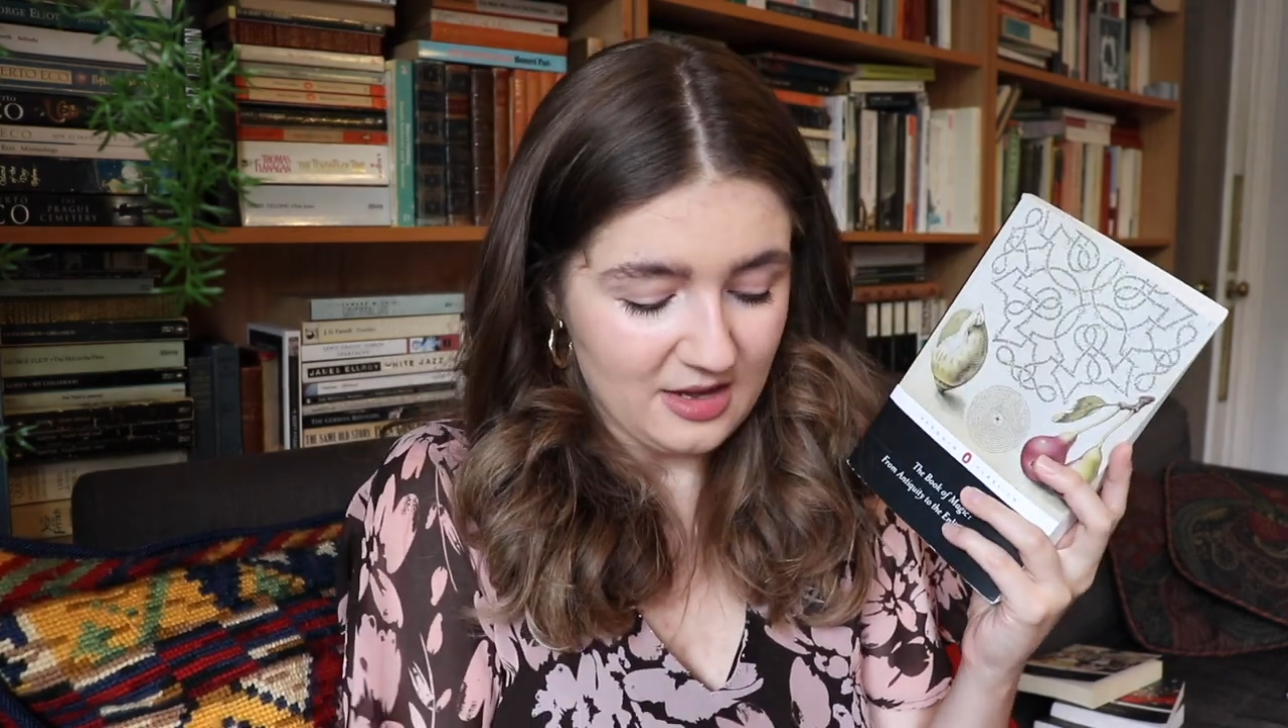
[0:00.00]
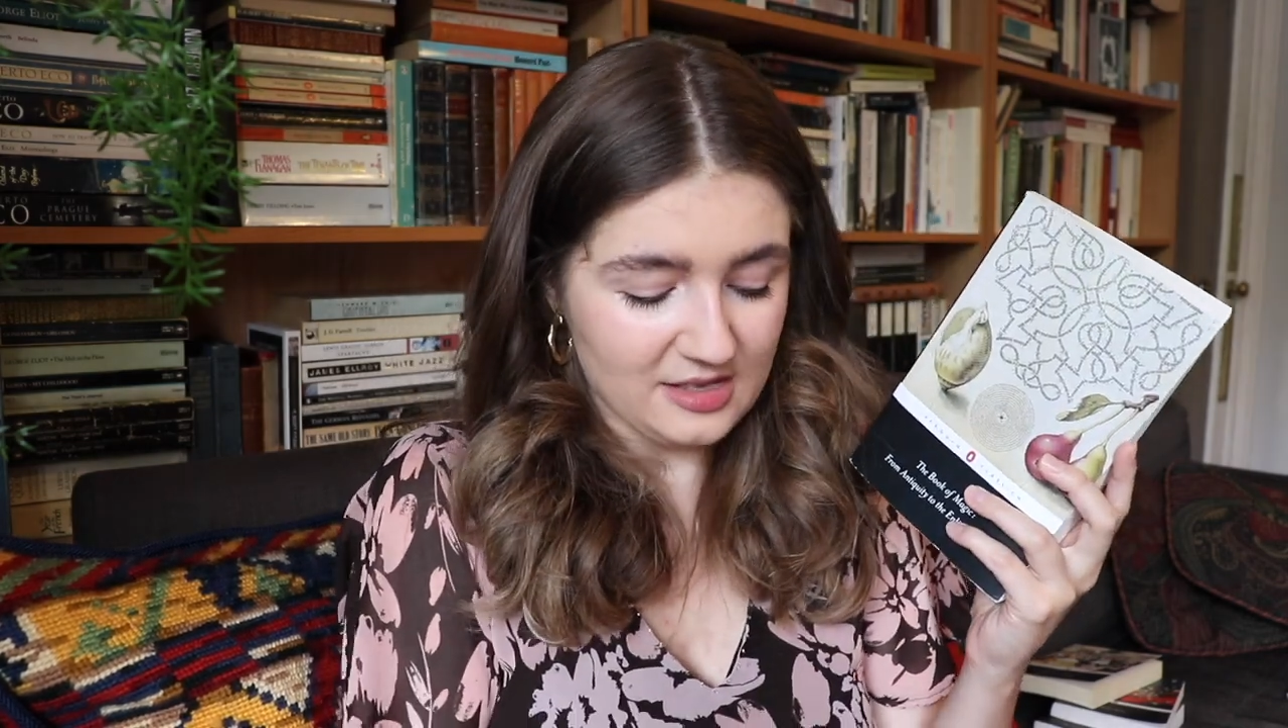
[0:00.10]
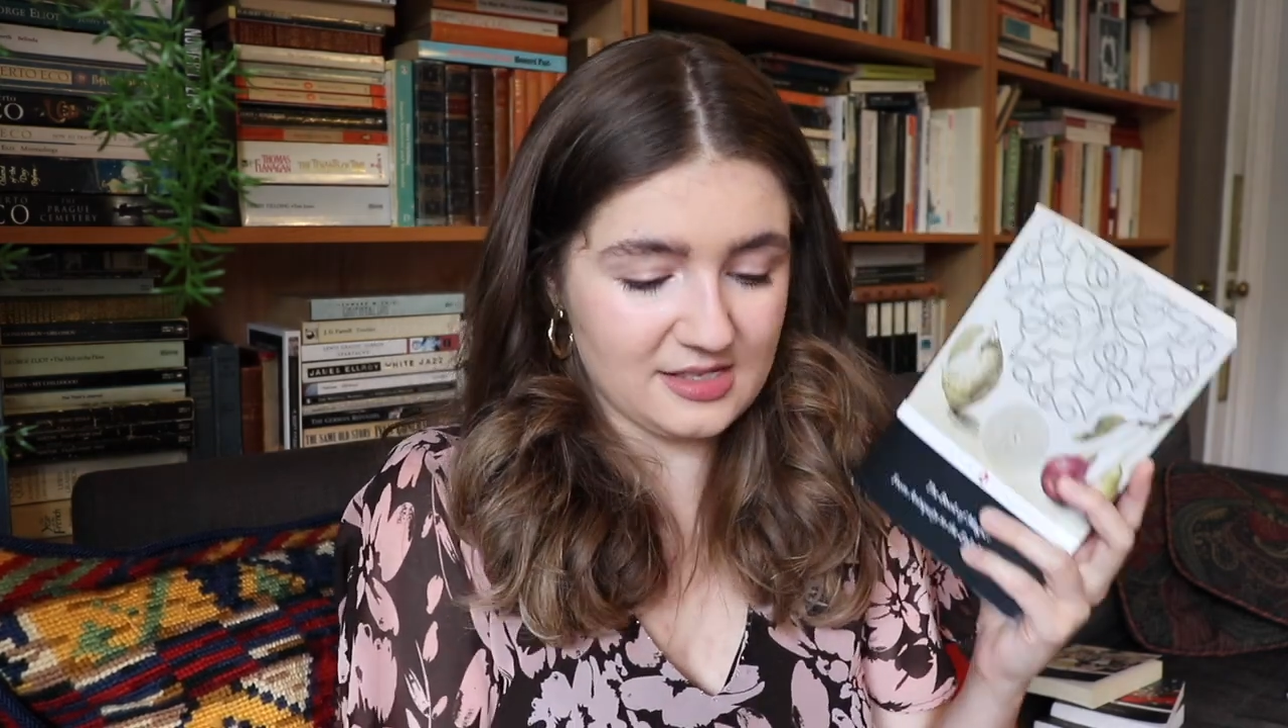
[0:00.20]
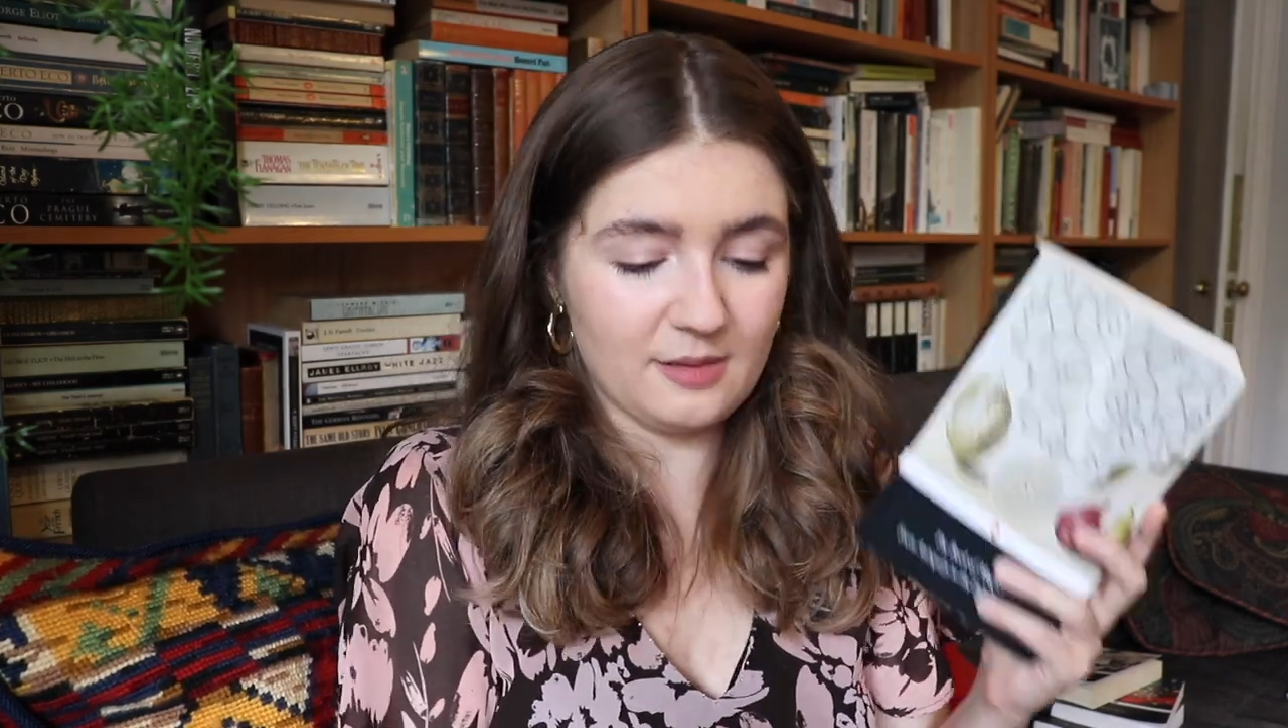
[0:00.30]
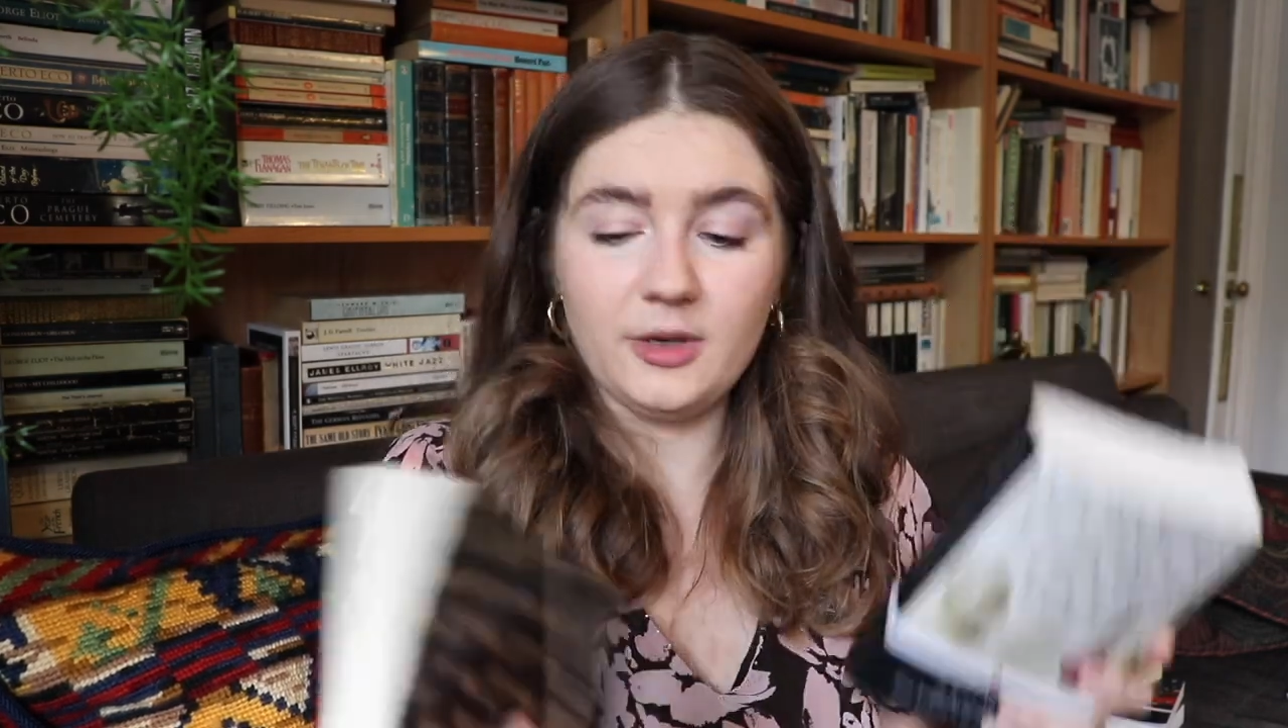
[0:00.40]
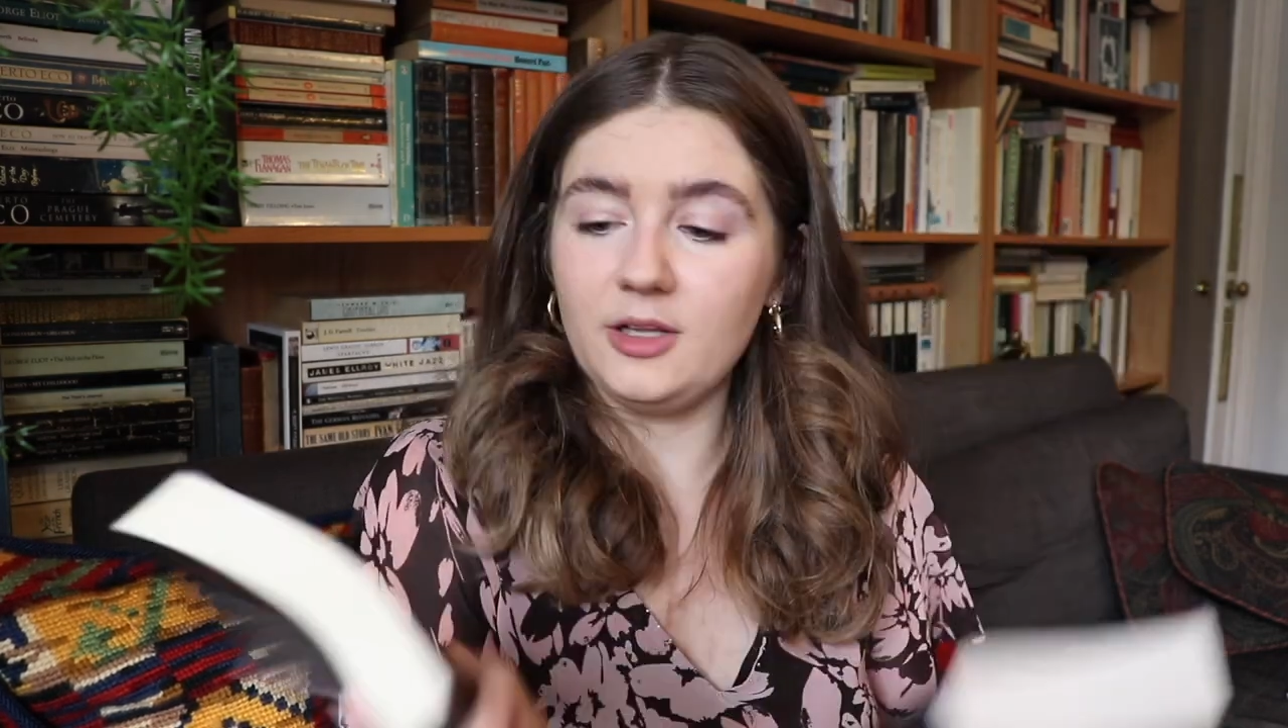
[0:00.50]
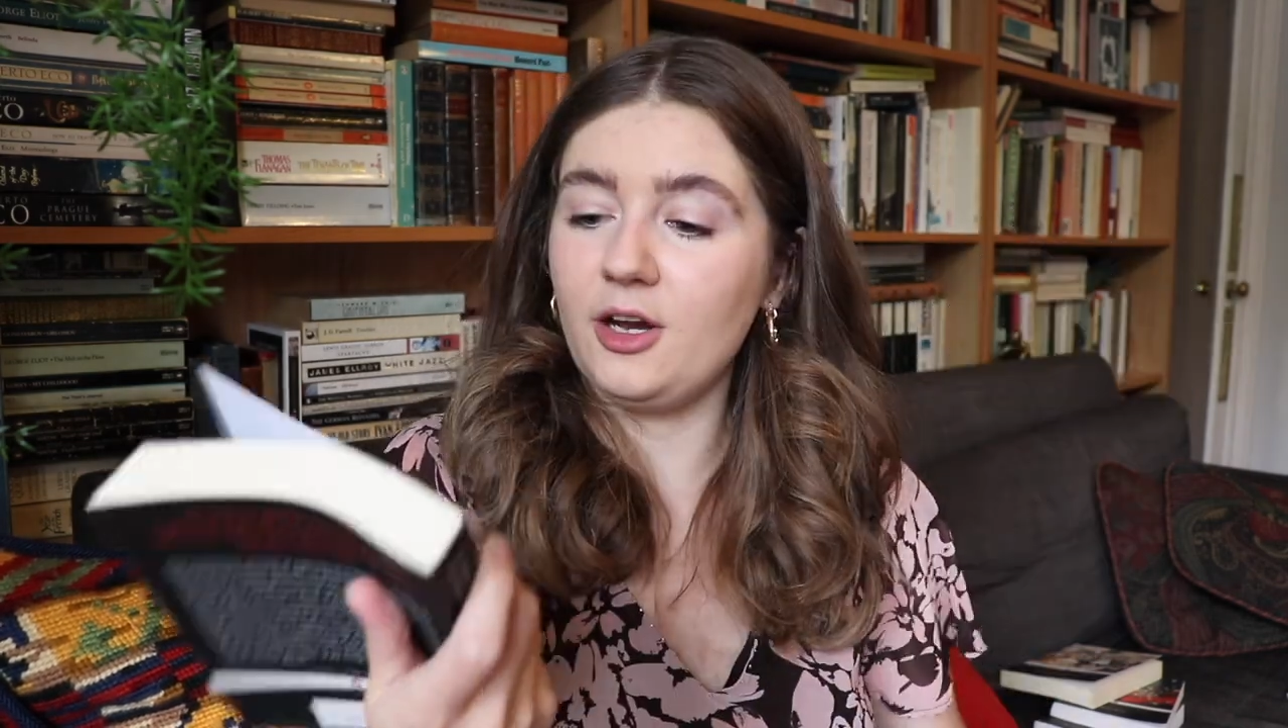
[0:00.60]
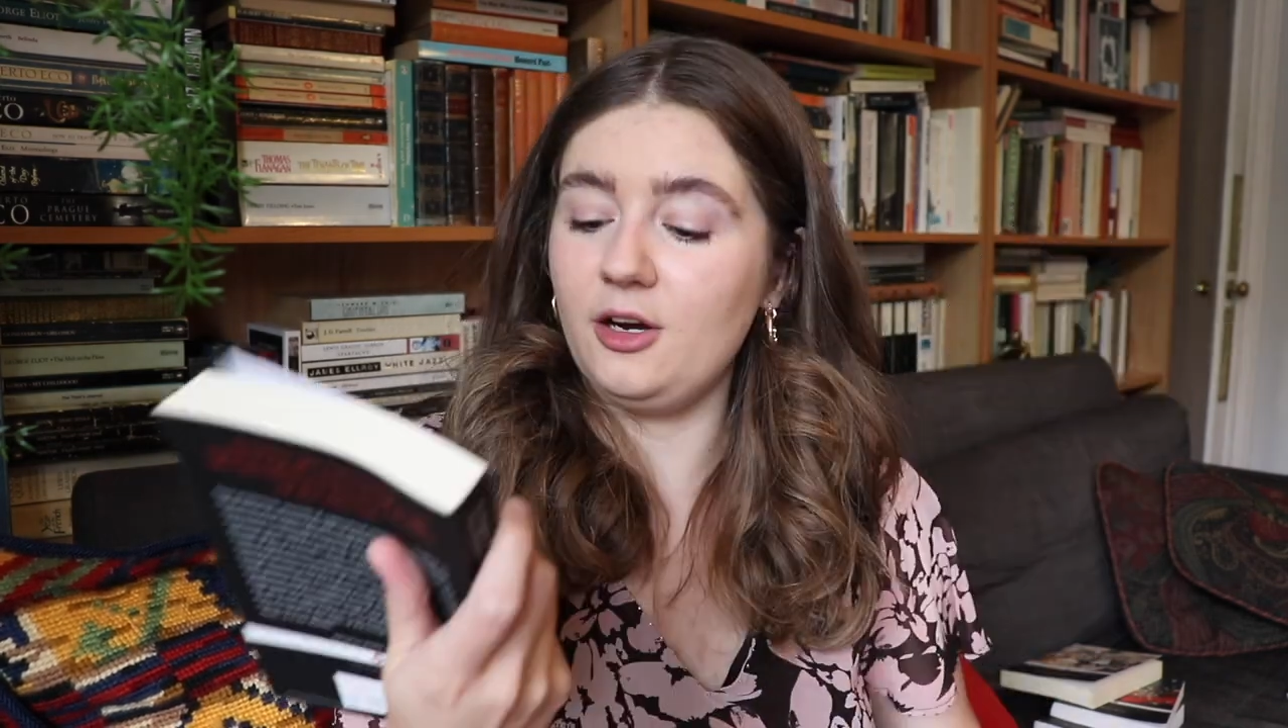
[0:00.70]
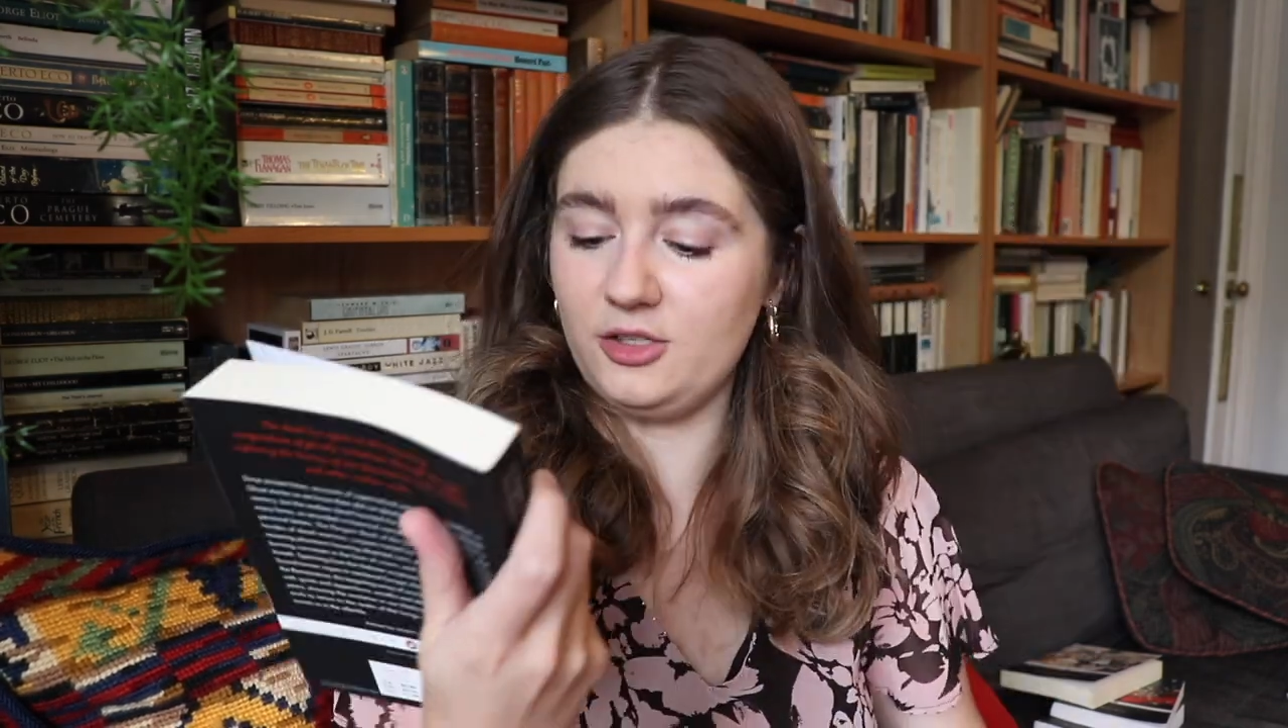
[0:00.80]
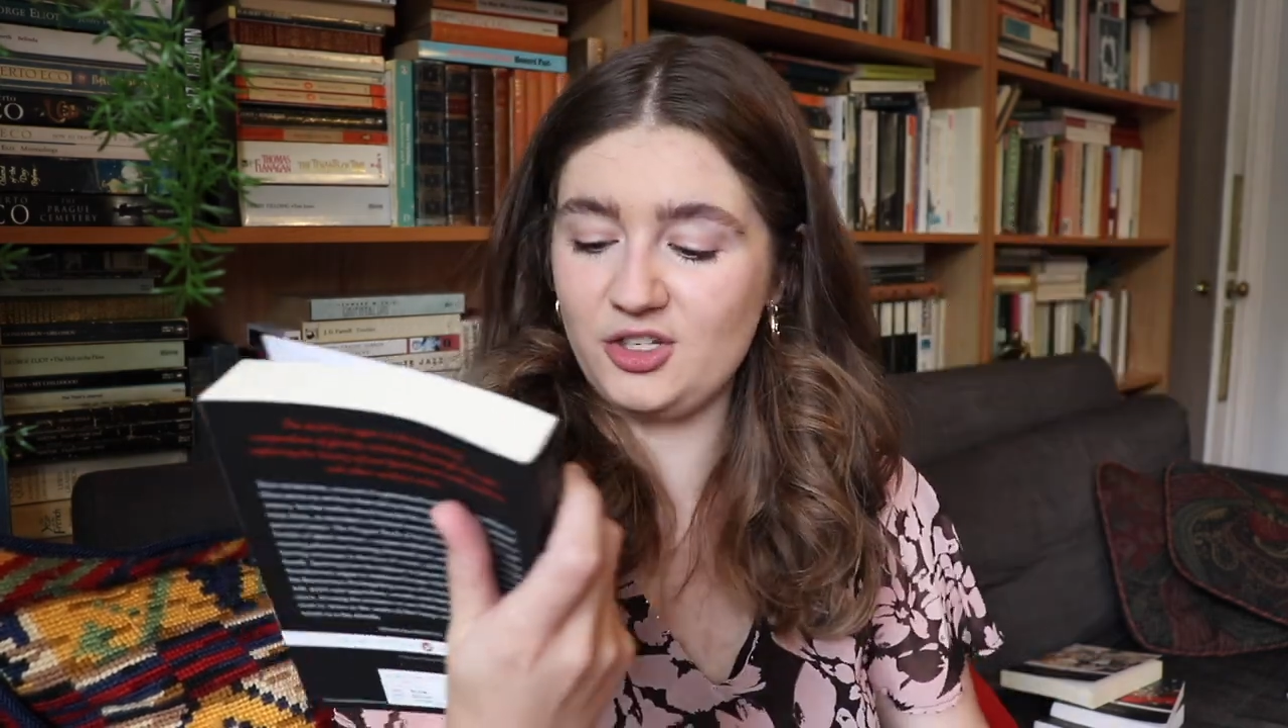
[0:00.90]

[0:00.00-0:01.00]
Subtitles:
Similar